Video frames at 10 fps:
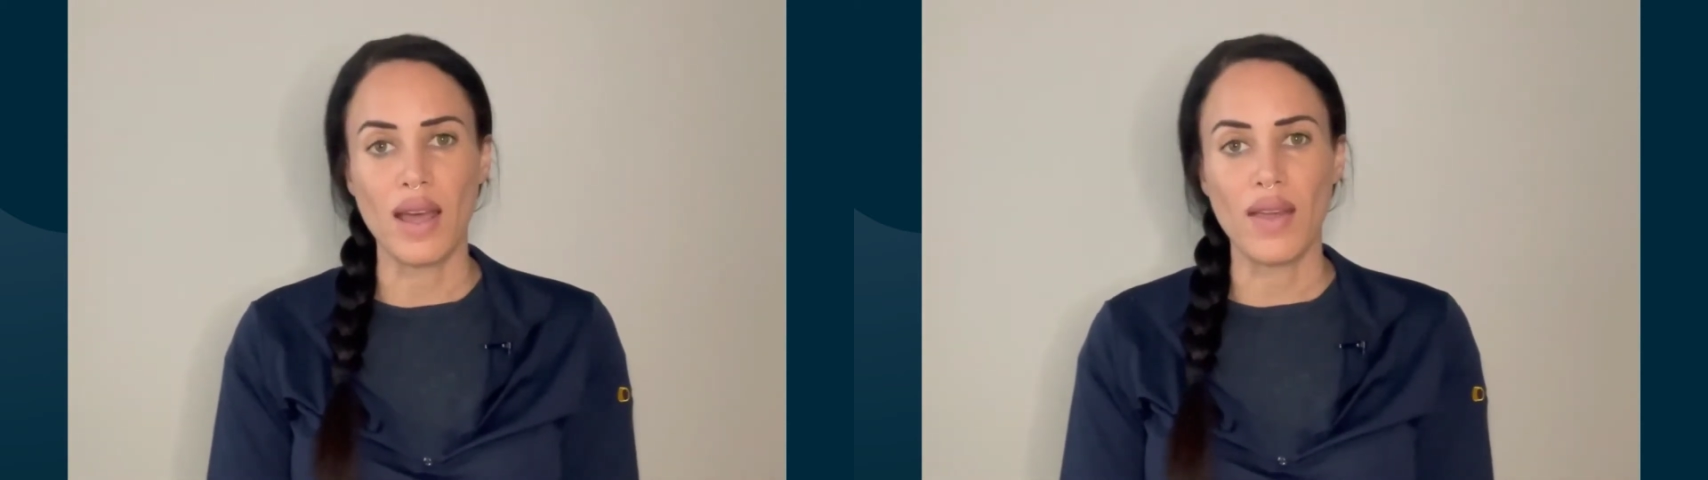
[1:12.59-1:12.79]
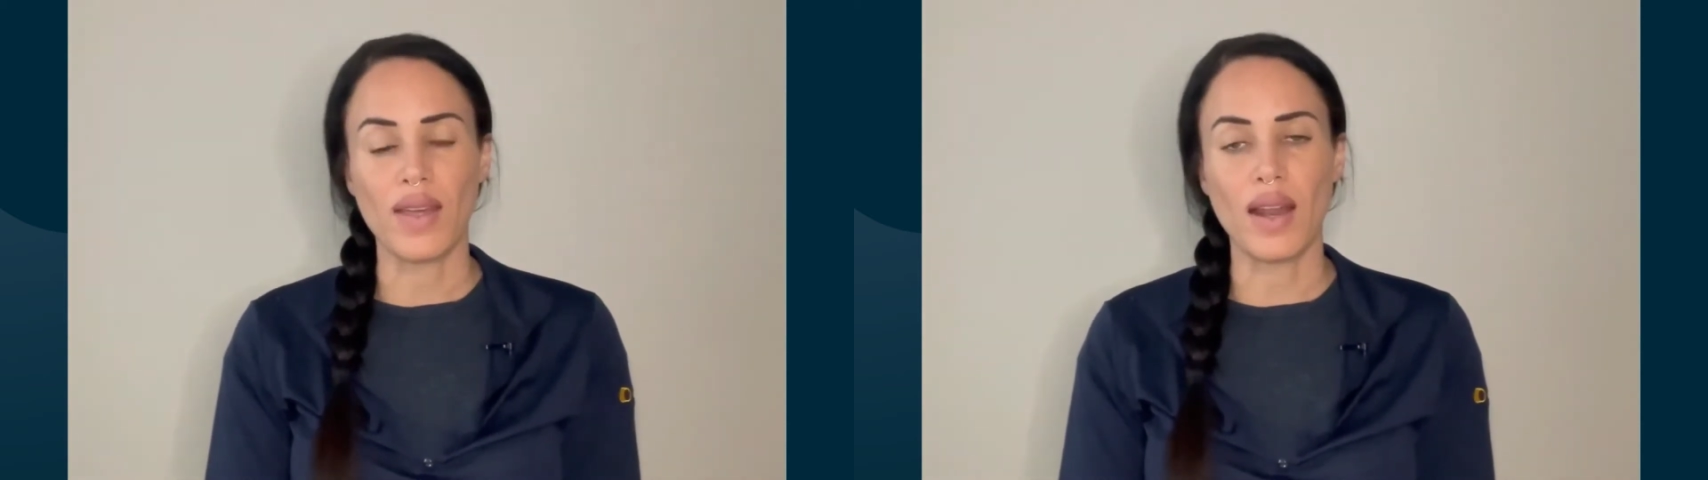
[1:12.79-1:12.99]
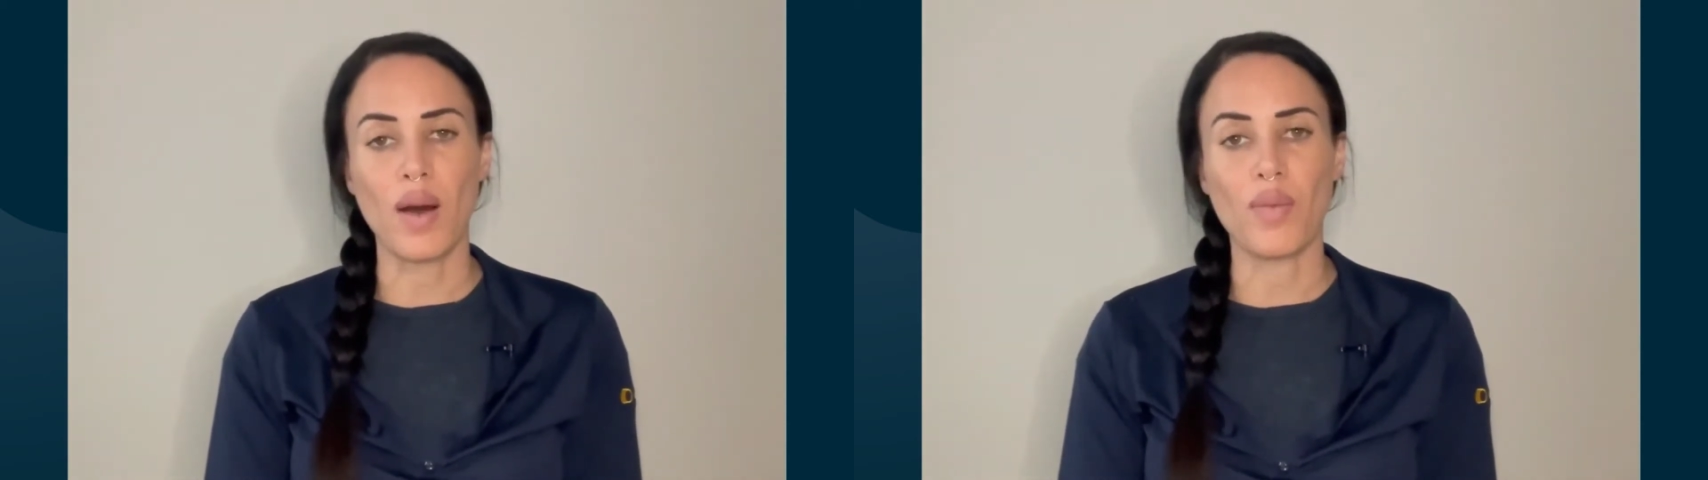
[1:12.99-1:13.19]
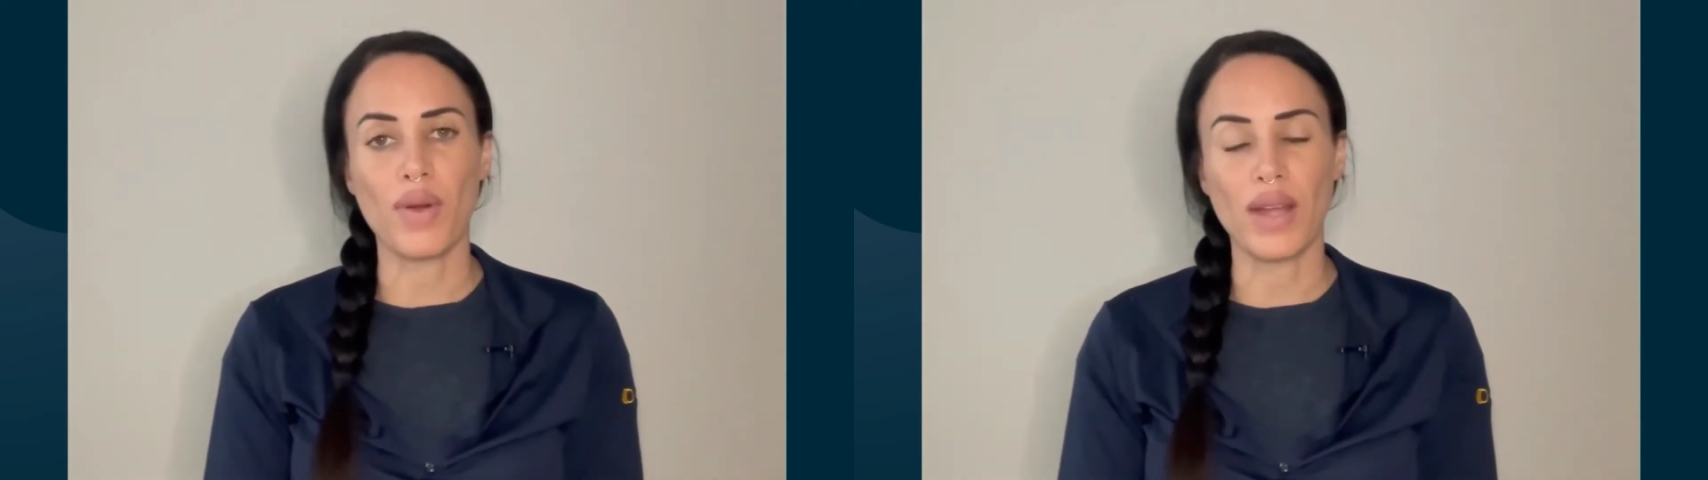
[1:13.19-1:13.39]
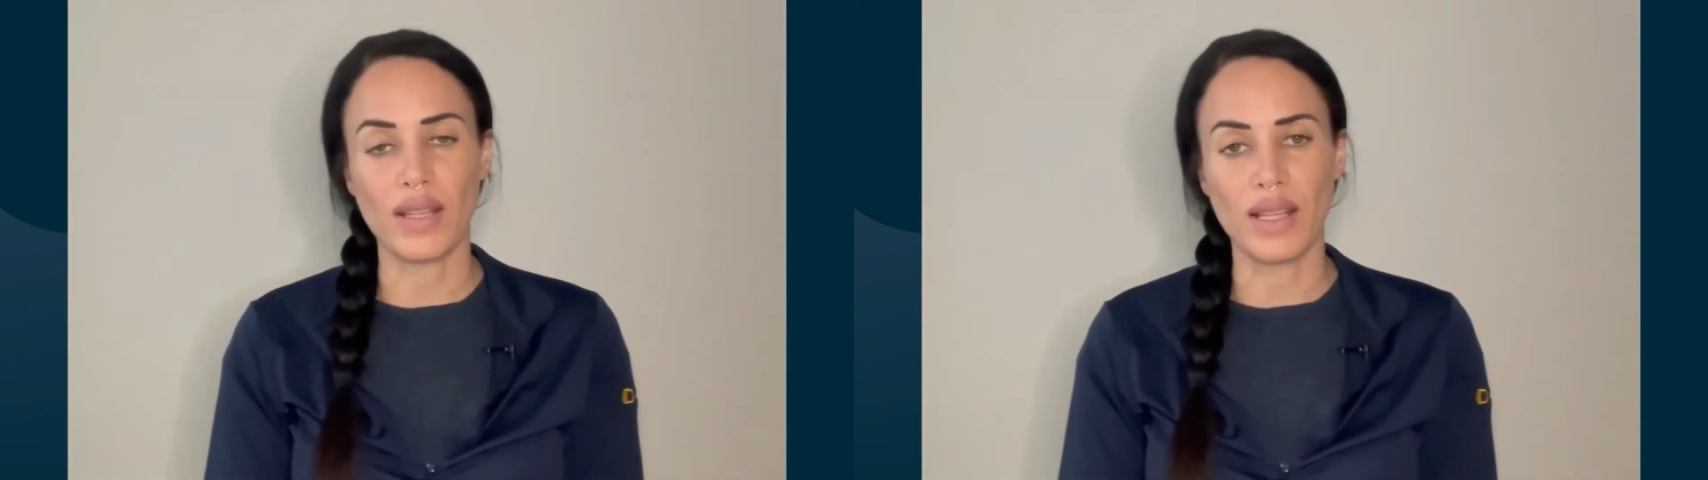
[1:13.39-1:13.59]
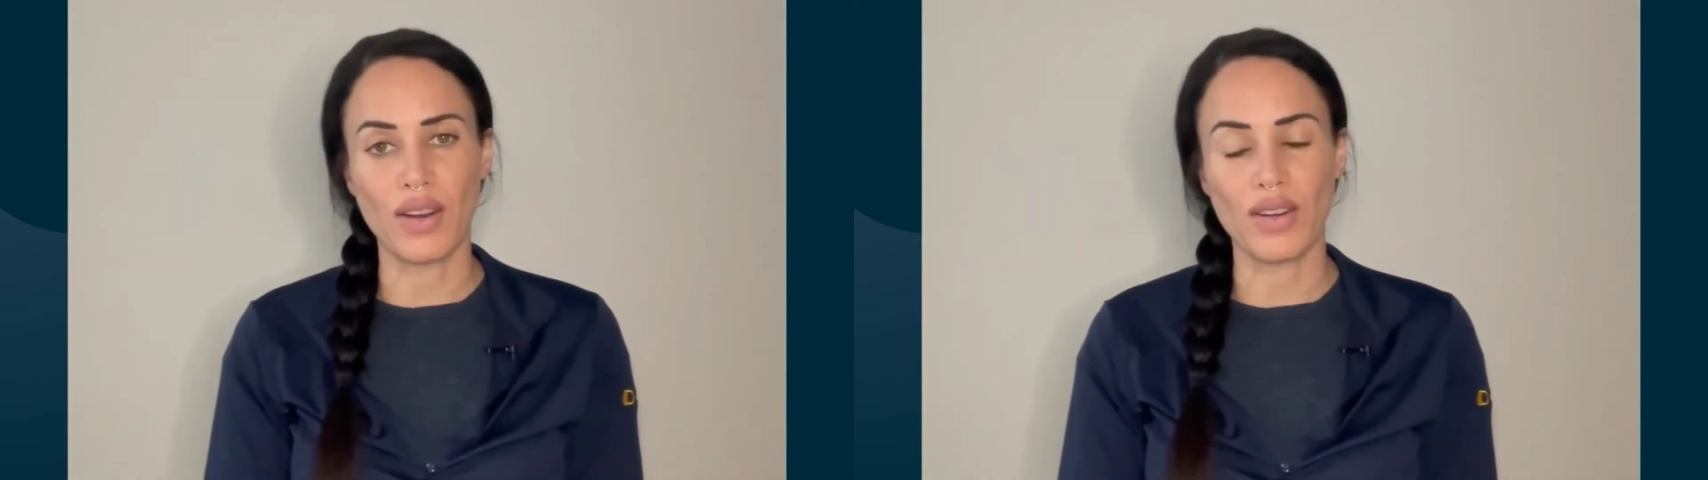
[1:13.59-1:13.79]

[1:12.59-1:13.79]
that help regulate our